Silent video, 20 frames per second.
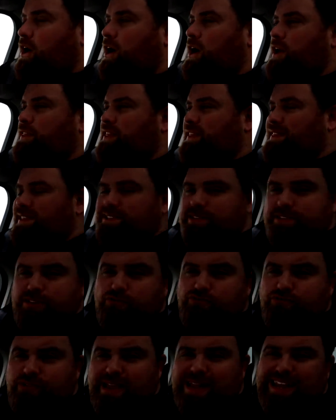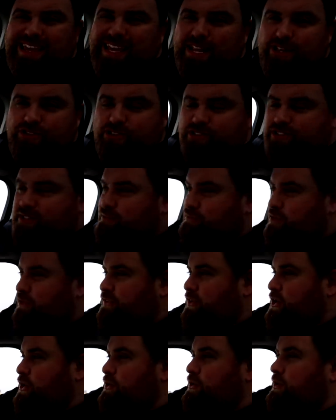I think this is a really interesting
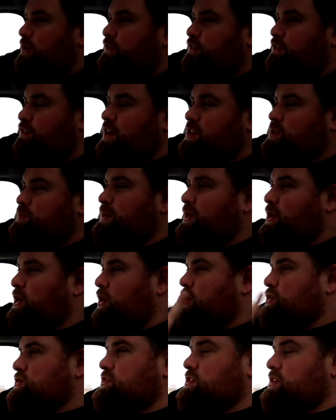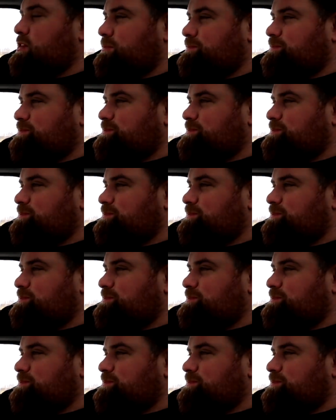review for us because